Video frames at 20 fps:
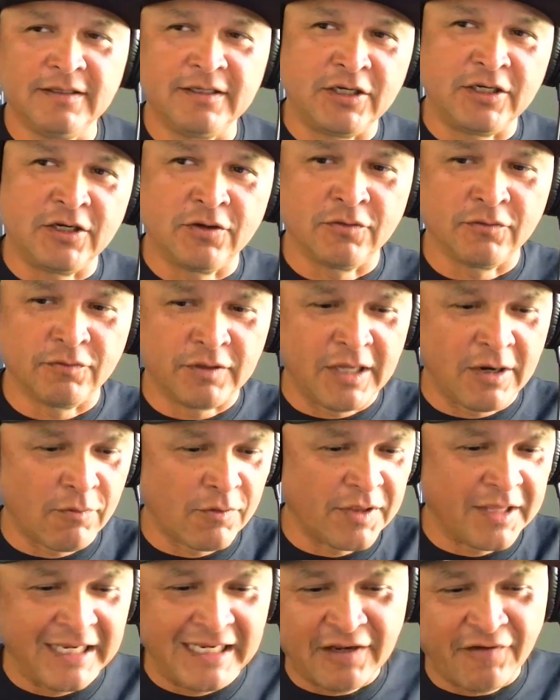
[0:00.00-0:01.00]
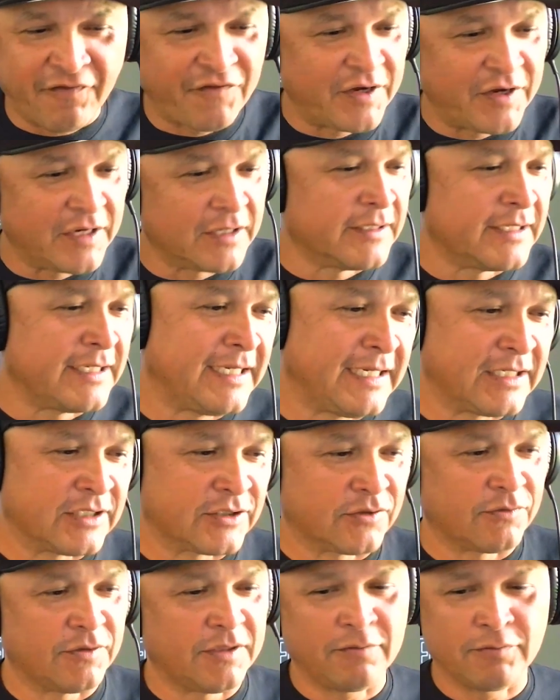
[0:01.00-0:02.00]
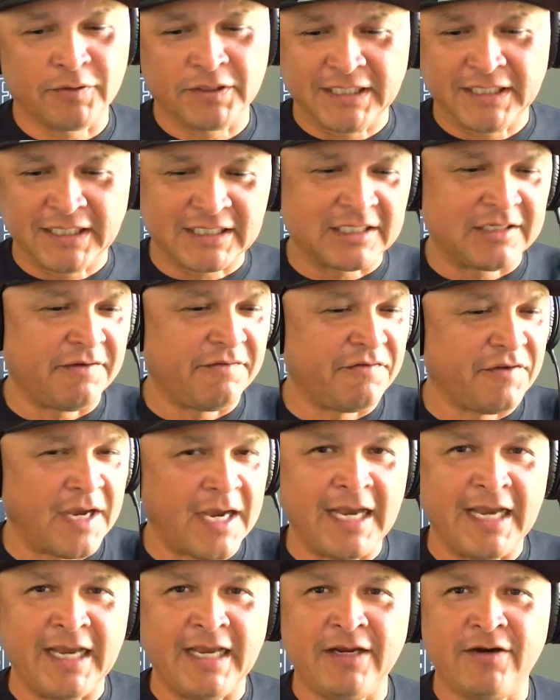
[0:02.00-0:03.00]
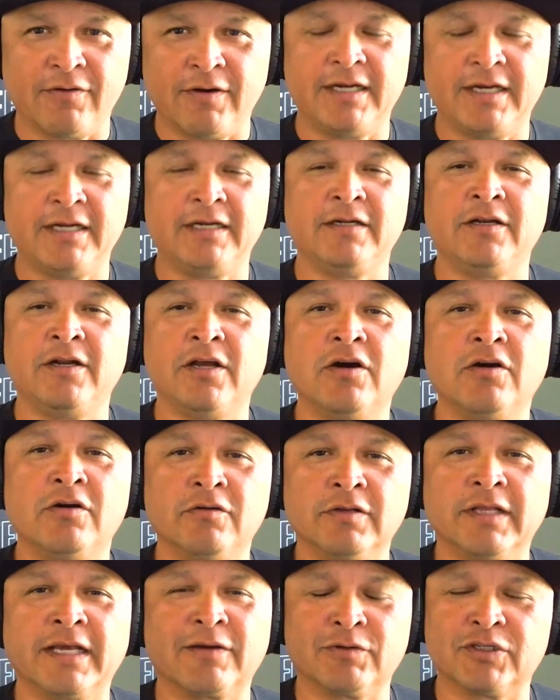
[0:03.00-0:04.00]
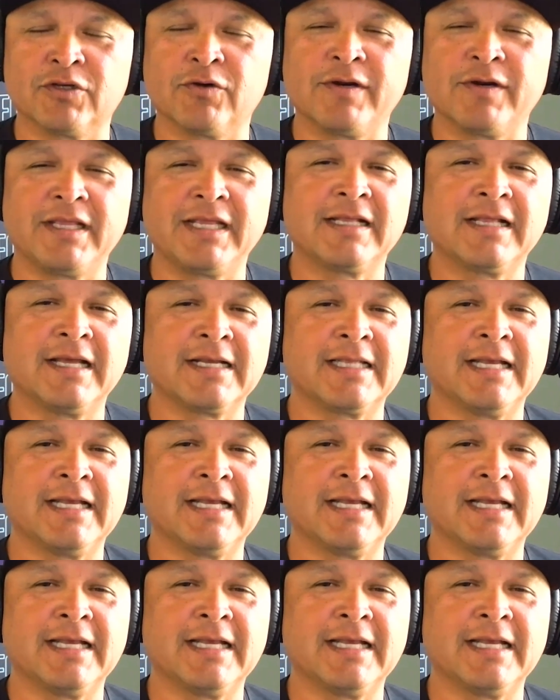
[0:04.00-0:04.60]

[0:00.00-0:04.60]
there were these feelings, or there was this divide, or I didn't know, was there anything like